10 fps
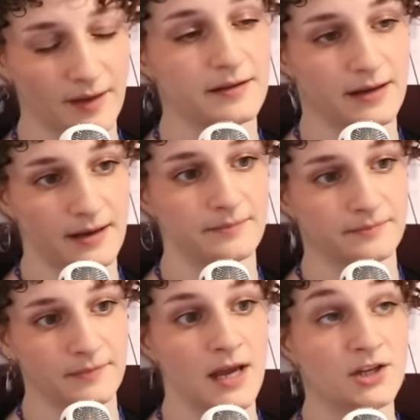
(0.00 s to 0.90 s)
So. Yeah.
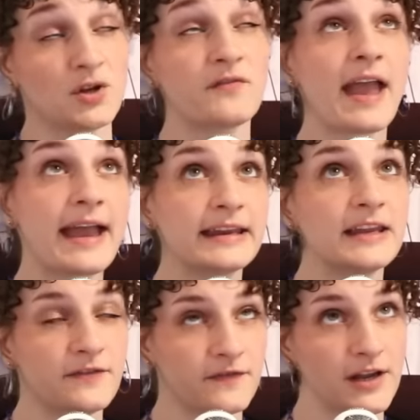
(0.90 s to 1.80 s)
Do you have
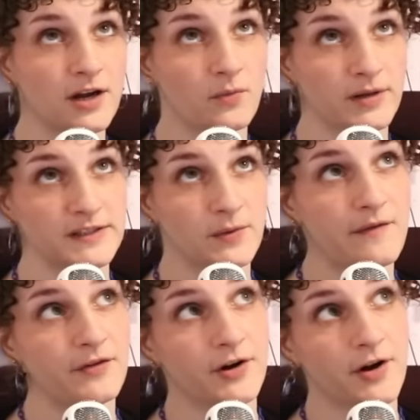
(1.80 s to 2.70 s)
any fear
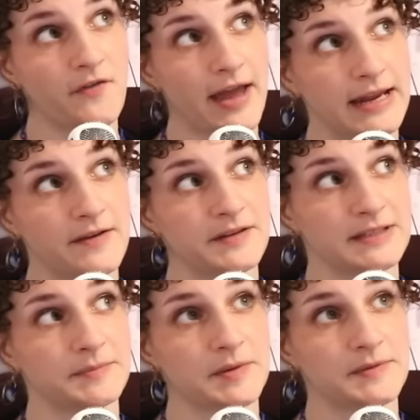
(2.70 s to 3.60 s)
whatsoever of any of the
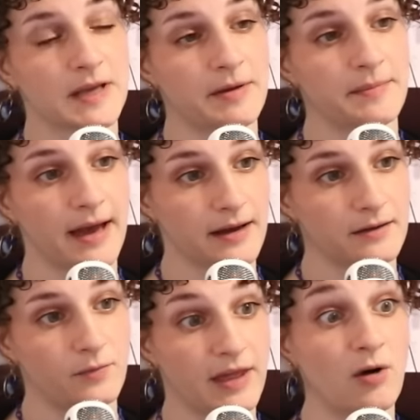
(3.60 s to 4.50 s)
symptoms coming
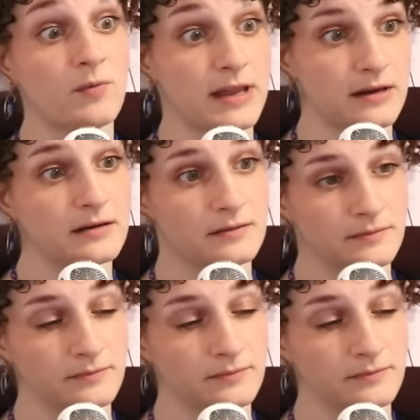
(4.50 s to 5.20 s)
back without weed?